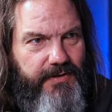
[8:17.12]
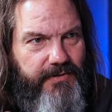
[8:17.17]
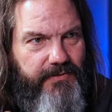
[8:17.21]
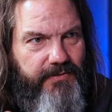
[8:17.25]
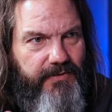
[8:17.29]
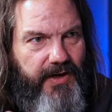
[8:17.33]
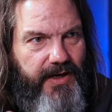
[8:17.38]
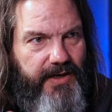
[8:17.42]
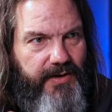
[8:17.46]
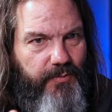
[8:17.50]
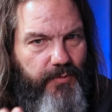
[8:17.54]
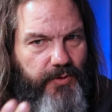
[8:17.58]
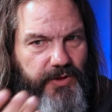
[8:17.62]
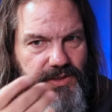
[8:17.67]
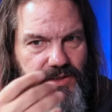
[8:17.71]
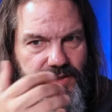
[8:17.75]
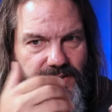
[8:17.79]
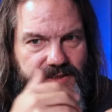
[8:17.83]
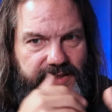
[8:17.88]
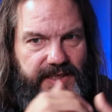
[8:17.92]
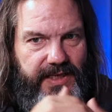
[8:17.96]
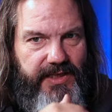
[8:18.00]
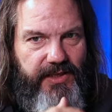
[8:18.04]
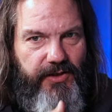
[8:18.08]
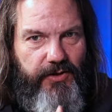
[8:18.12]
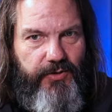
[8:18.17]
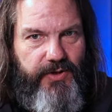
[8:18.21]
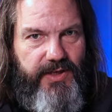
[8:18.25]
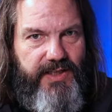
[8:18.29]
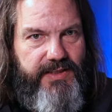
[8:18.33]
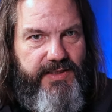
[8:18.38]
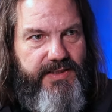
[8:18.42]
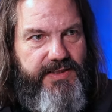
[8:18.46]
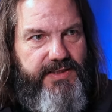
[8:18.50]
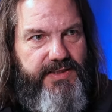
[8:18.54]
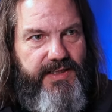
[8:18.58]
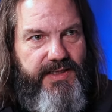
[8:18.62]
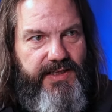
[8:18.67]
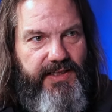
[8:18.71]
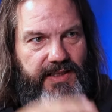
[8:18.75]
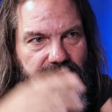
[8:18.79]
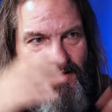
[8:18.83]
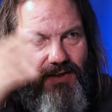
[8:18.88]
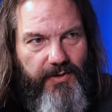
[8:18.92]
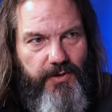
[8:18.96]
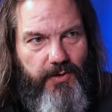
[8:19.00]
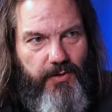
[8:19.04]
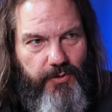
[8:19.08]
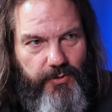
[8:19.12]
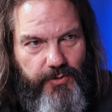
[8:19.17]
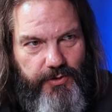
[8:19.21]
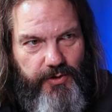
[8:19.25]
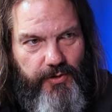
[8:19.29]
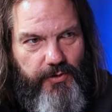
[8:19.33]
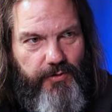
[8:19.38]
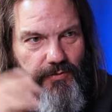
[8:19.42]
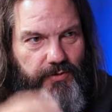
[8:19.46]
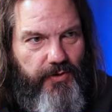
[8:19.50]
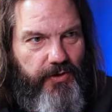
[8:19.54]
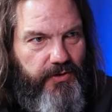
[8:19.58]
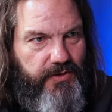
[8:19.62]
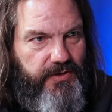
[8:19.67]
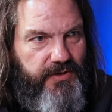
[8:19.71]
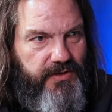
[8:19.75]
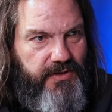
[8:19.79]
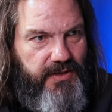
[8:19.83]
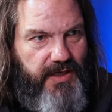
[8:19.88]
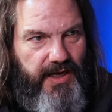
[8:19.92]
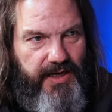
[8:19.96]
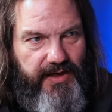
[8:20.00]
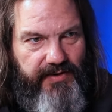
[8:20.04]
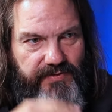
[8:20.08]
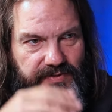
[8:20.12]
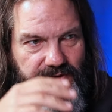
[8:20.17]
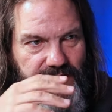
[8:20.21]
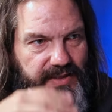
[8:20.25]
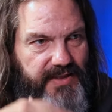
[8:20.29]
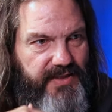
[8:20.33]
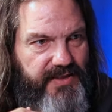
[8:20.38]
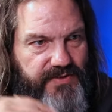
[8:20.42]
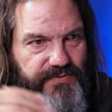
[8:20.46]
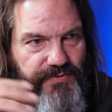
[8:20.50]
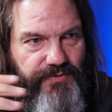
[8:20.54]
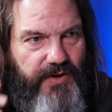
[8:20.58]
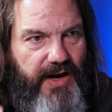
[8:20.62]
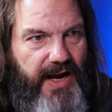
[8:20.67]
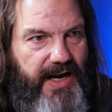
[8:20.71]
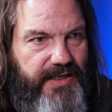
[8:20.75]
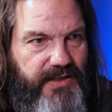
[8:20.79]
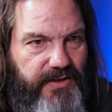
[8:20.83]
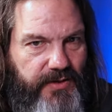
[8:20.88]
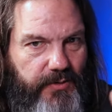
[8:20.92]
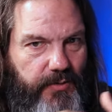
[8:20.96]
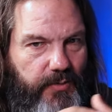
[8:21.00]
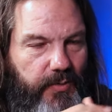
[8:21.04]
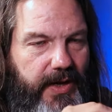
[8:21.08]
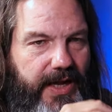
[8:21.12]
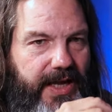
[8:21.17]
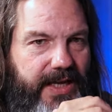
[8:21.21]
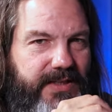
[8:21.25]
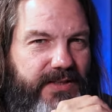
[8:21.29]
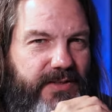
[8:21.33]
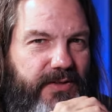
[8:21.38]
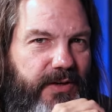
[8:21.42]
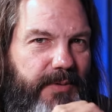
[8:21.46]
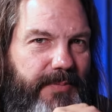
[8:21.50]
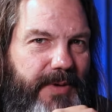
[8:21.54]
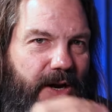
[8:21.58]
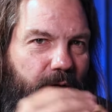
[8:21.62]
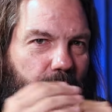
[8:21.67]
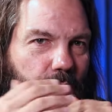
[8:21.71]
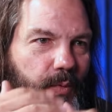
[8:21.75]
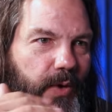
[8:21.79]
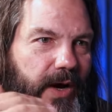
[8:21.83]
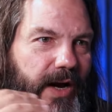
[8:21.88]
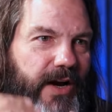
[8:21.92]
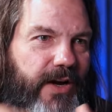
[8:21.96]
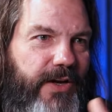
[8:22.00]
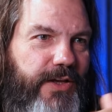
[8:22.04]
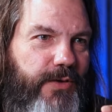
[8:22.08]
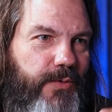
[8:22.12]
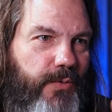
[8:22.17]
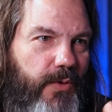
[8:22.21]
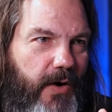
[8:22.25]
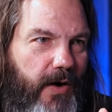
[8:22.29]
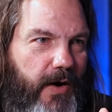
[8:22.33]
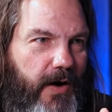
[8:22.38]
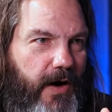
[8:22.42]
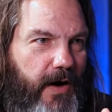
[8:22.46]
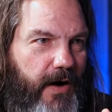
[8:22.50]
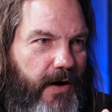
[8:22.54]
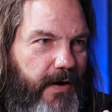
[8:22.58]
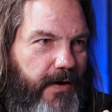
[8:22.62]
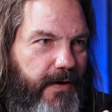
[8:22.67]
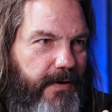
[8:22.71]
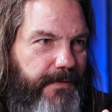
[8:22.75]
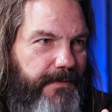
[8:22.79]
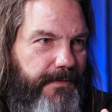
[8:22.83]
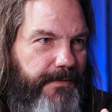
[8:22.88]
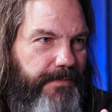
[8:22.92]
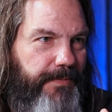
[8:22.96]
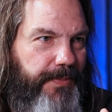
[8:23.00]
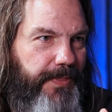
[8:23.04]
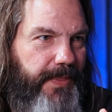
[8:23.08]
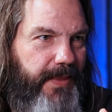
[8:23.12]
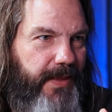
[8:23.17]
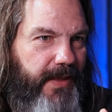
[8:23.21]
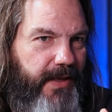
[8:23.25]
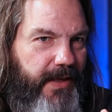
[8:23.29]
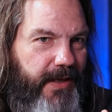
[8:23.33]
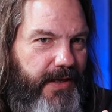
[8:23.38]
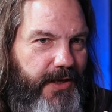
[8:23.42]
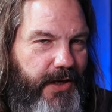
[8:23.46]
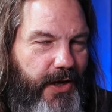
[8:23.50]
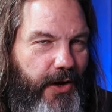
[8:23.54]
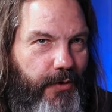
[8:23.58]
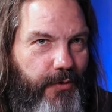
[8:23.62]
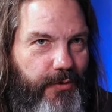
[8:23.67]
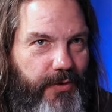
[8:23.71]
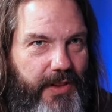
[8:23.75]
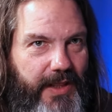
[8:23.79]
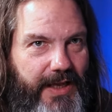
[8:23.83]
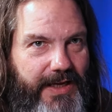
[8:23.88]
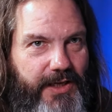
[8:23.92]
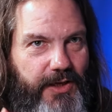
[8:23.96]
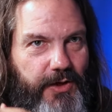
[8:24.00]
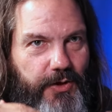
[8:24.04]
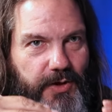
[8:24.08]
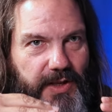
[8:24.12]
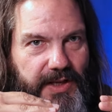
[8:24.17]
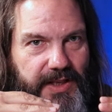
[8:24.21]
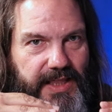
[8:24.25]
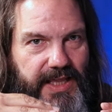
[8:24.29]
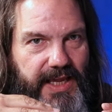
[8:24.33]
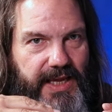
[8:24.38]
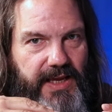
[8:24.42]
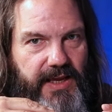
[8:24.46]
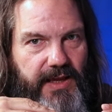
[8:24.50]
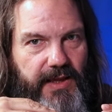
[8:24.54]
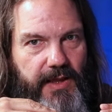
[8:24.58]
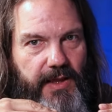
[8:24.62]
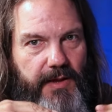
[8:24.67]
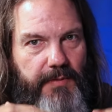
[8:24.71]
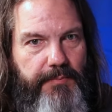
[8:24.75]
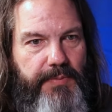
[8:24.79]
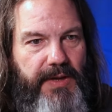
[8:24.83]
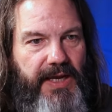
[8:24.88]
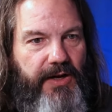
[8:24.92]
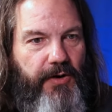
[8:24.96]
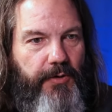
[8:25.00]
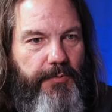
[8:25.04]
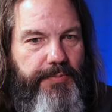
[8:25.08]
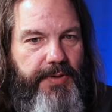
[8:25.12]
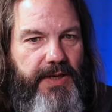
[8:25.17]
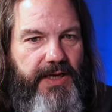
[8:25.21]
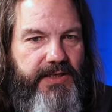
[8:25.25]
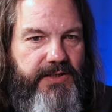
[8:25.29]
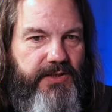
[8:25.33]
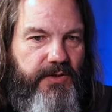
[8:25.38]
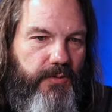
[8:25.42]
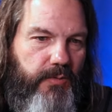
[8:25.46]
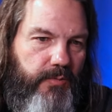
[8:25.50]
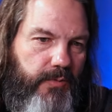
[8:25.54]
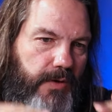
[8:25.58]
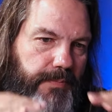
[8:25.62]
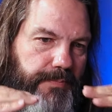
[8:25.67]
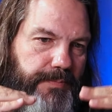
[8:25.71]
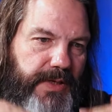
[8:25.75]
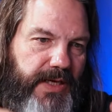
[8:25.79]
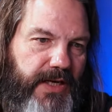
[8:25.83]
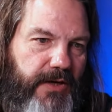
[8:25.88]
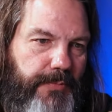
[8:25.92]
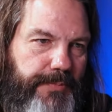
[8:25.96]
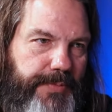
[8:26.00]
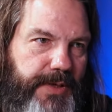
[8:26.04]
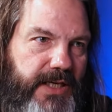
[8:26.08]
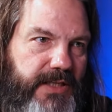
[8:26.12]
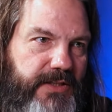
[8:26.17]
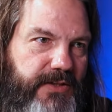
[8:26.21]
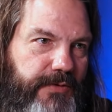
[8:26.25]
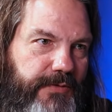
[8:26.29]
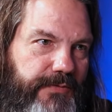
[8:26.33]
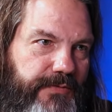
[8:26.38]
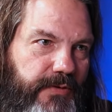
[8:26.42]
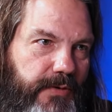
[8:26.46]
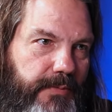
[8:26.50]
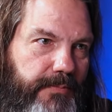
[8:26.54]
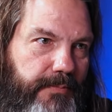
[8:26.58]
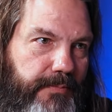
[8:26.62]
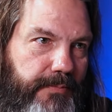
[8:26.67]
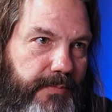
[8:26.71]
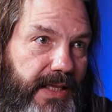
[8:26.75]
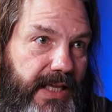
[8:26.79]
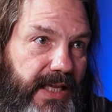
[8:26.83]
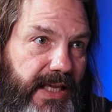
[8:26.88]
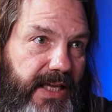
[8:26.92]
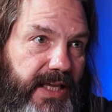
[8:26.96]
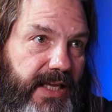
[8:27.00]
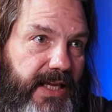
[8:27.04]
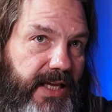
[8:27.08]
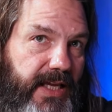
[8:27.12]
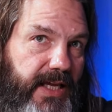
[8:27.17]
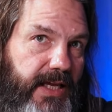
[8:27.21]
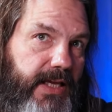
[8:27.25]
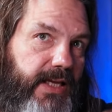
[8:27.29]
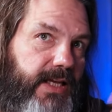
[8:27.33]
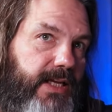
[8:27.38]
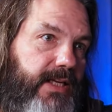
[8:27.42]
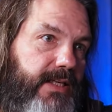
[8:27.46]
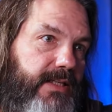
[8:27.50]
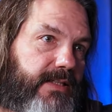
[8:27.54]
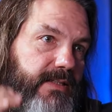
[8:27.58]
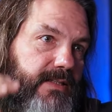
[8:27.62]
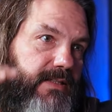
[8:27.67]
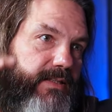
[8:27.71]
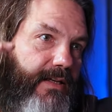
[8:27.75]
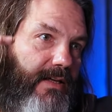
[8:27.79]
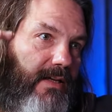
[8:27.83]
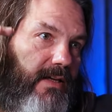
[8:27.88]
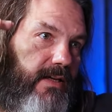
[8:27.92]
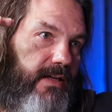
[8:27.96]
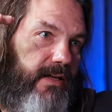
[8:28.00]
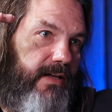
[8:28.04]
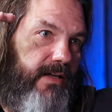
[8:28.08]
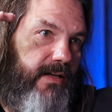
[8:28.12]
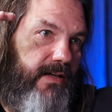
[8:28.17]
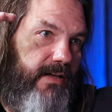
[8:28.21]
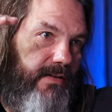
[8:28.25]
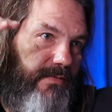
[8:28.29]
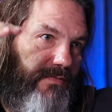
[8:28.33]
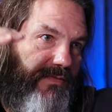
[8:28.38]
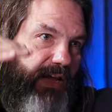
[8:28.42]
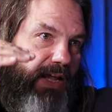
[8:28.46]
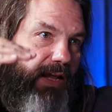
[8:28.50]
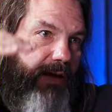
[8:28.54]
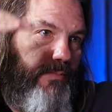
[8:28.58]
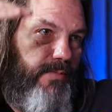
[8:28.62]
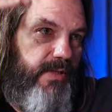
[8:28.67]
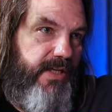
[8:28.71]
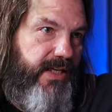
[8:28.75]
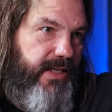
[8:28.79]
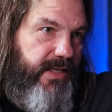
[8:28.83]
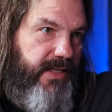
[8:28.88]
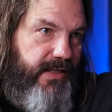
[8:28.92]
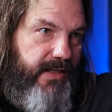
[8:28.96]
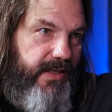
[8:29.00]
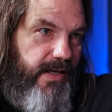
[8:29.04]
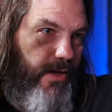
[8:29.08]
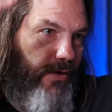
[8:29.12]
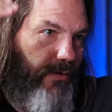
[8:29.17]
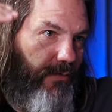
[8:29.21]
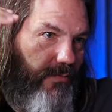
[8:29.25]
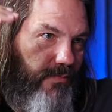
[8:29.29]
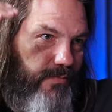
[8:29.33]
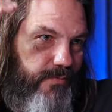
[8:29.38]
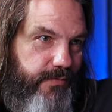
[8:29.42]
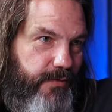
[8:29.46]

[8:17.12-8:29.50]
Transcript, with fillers: Right, which is that you can see the whole universe kind of in this fractal way. So no matter where you are, you know, like you can think bigger picture. Well, bigger picture from me is family, you know,